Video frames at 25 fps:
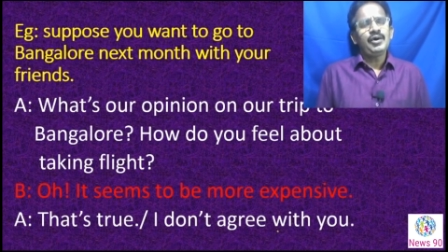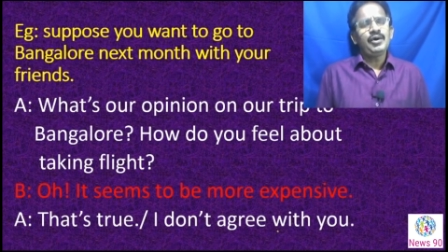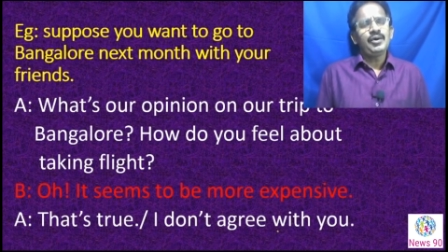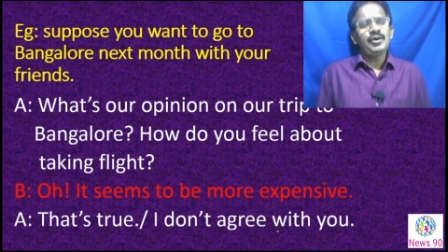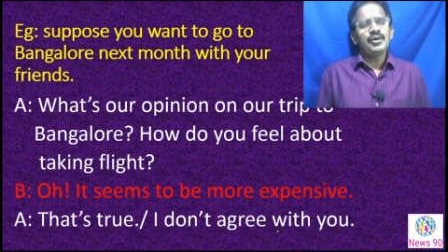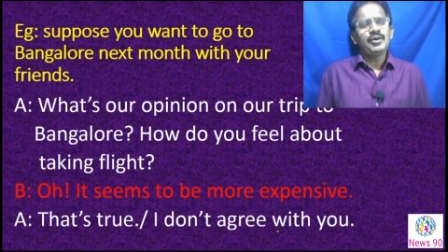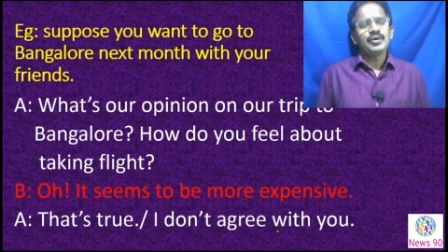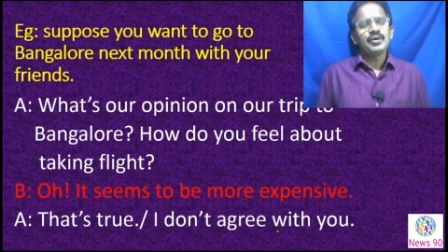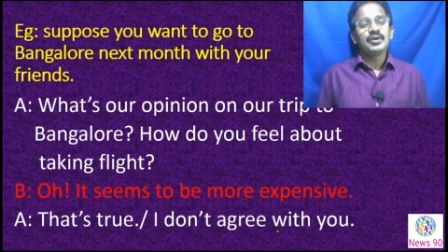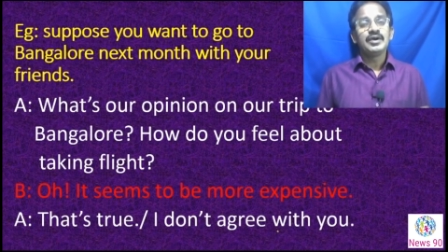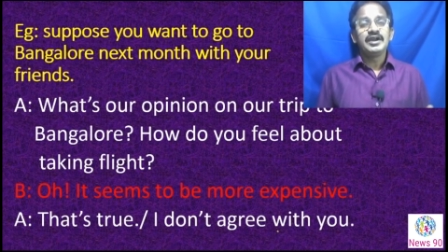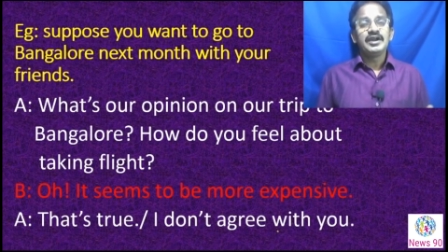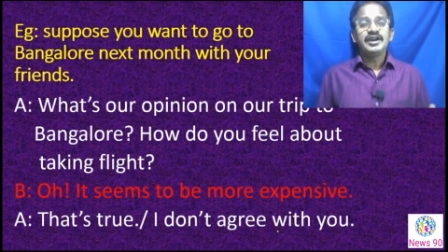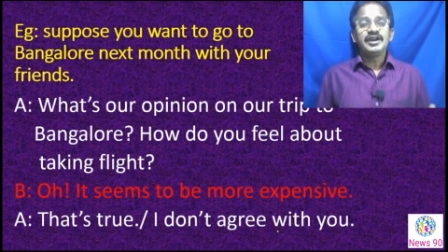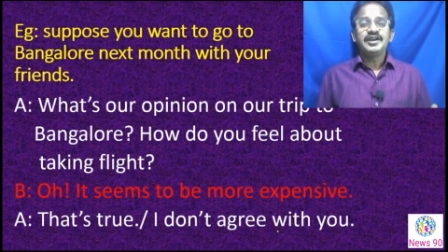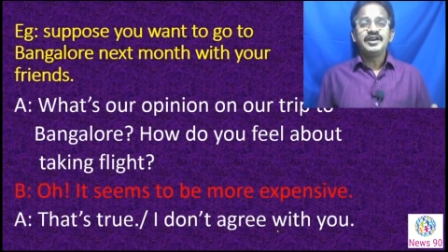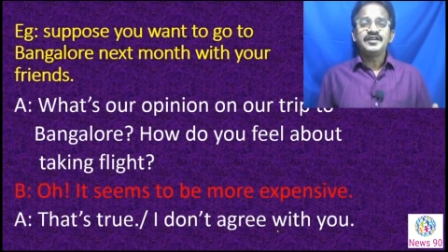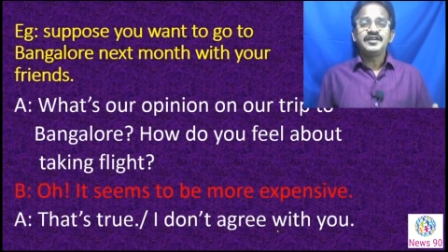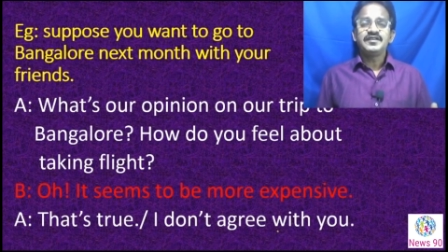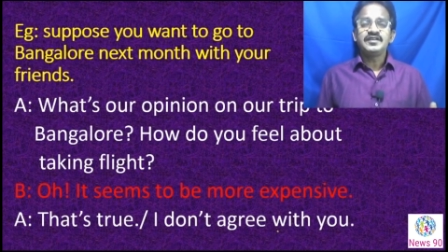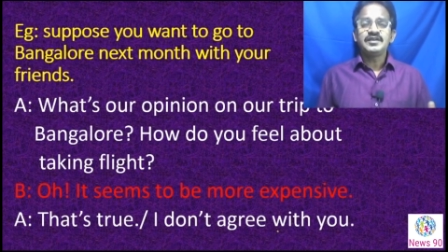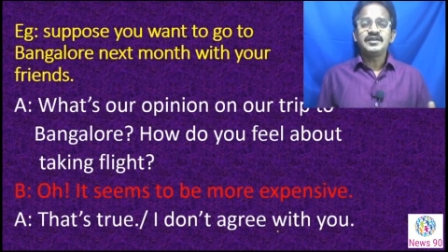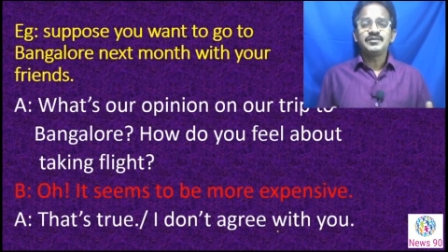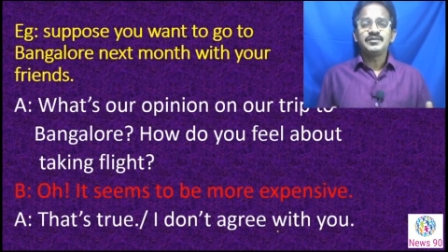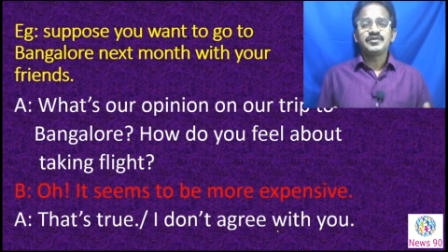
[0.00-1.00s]
oh
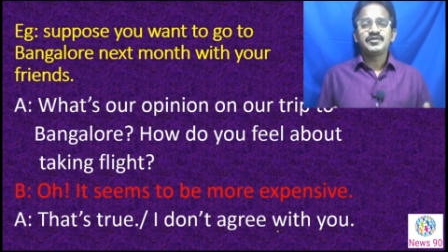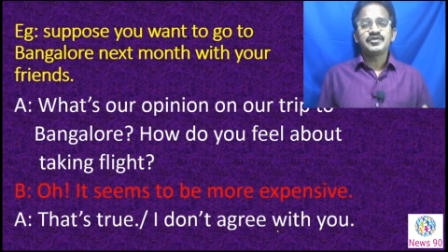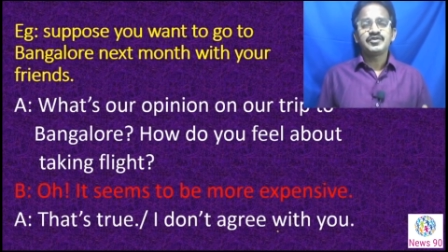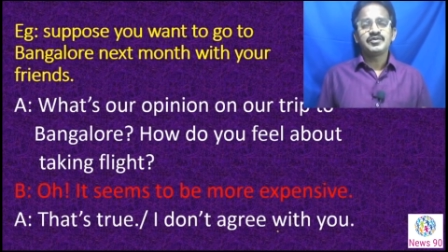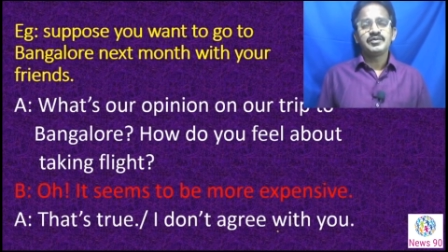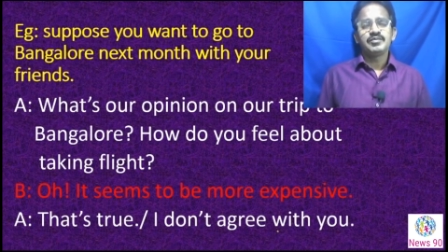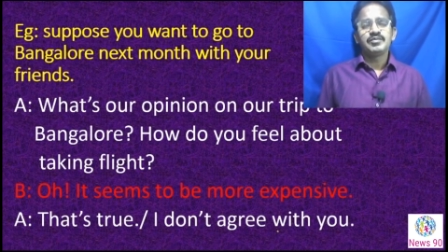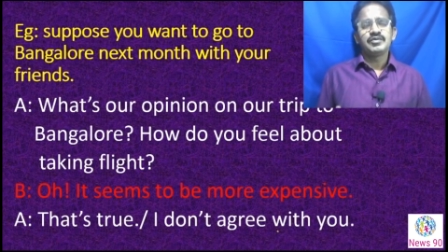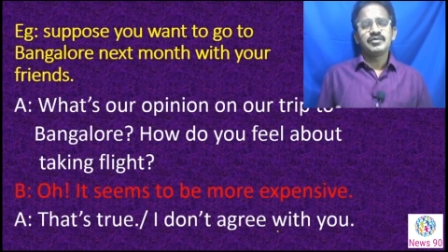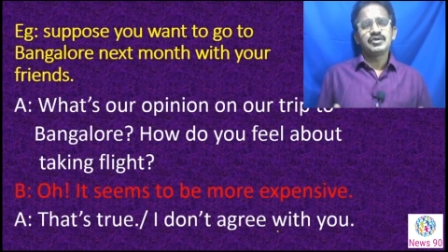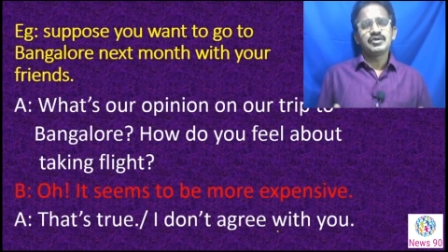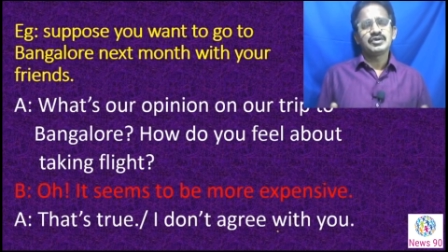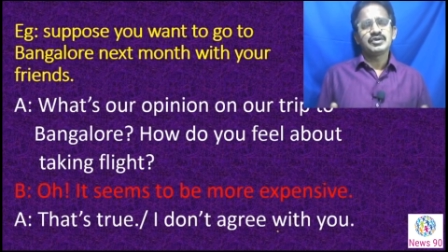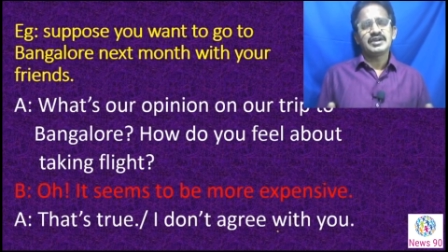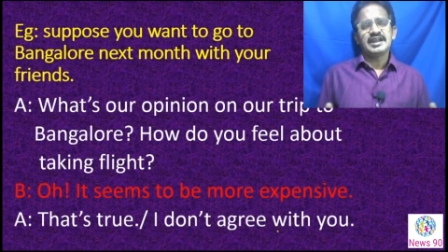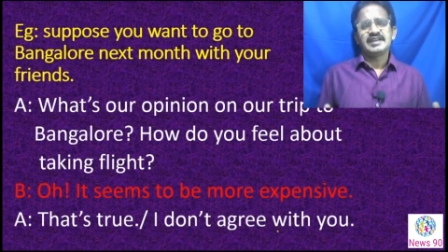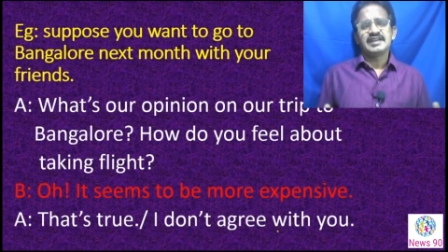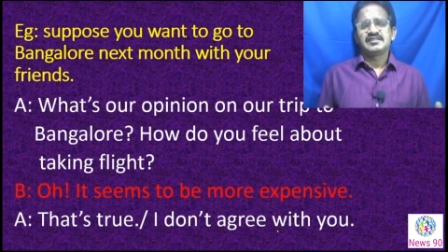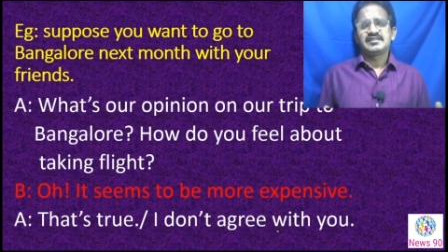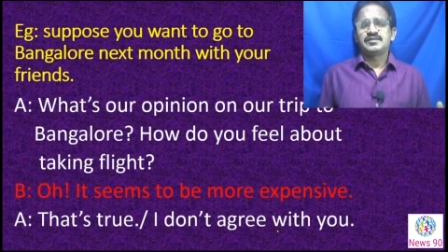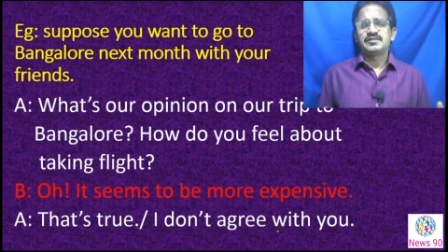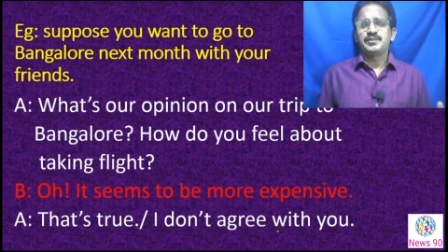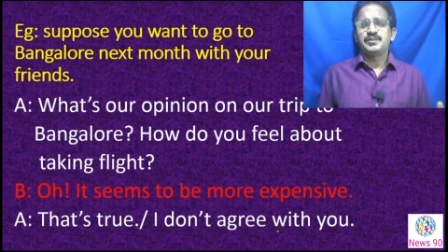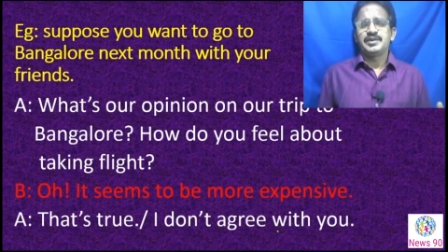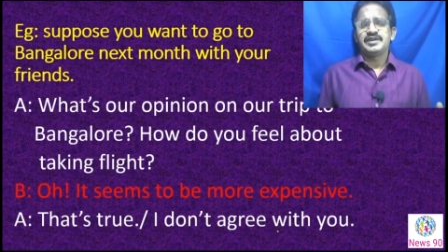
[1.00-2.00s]
it seems to be more
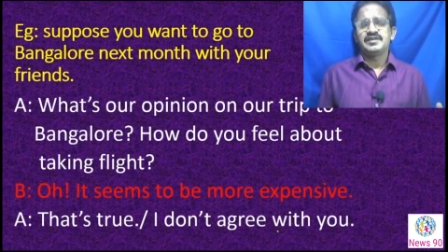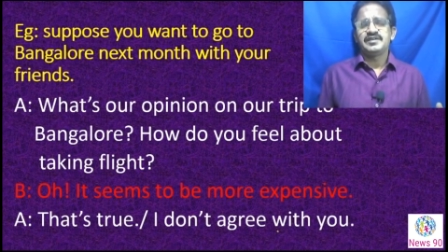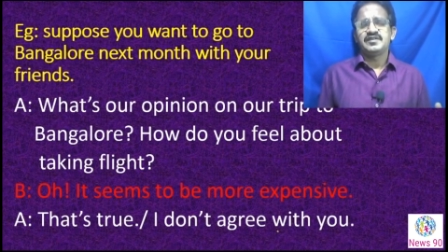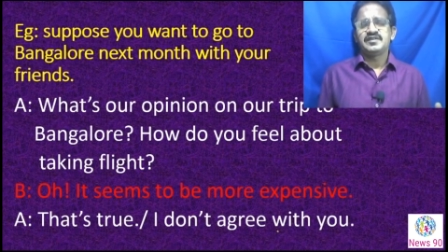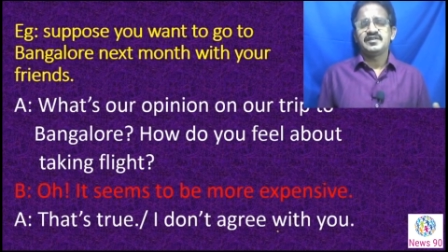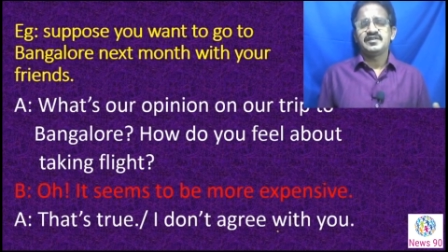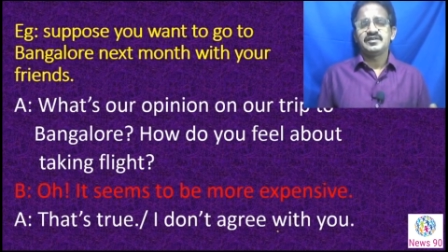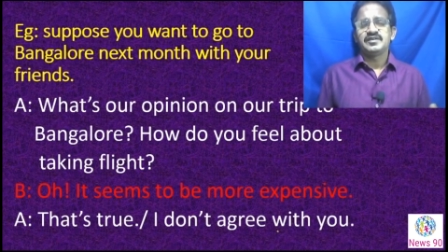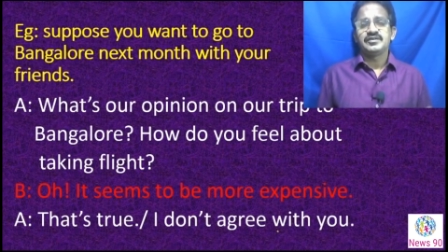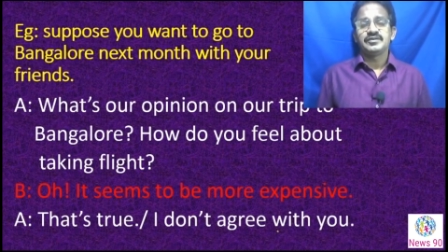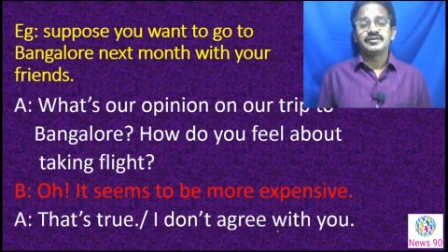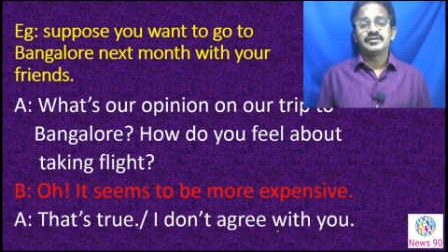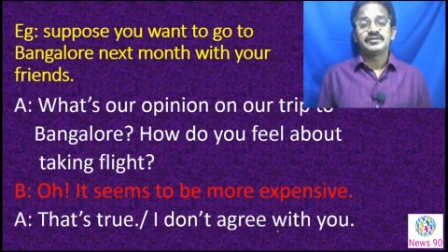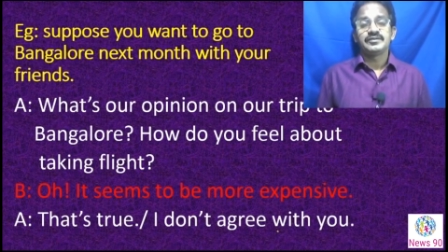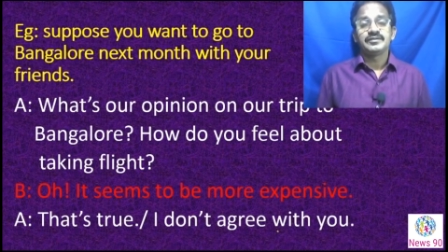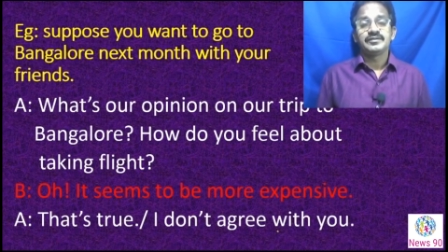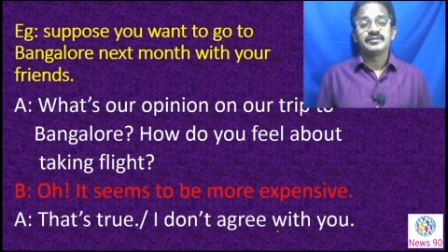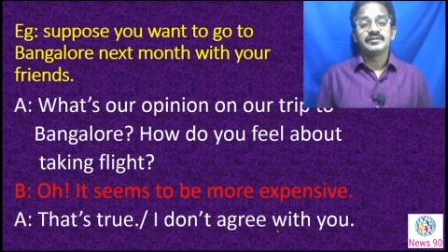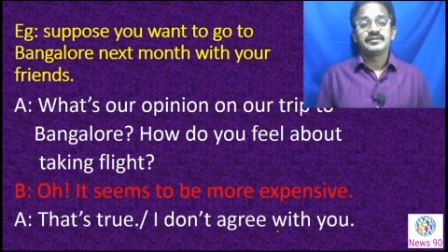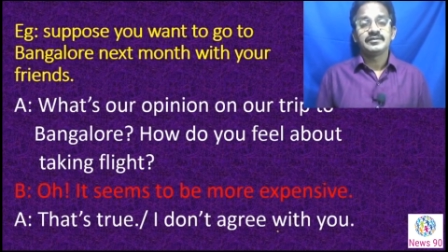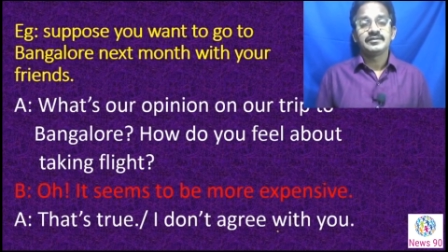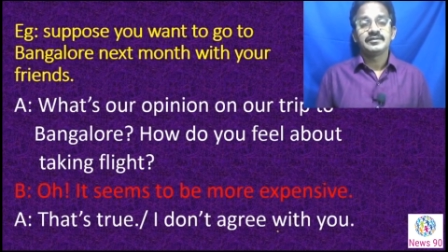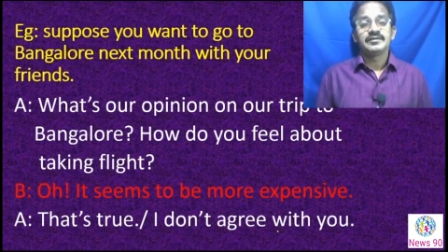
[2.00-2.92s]
expensive